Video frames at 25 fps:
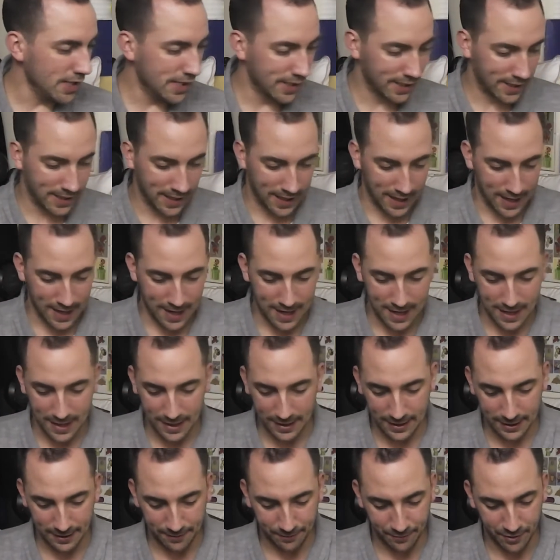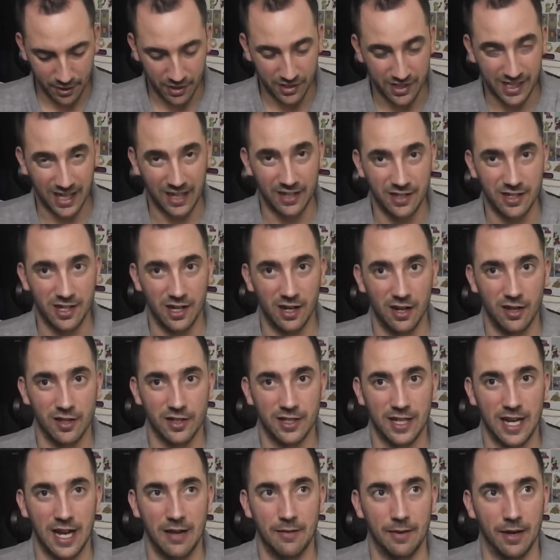Okay, so second to
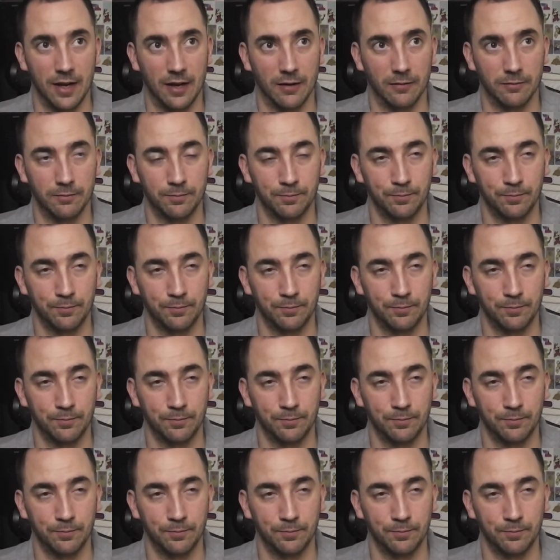last game now.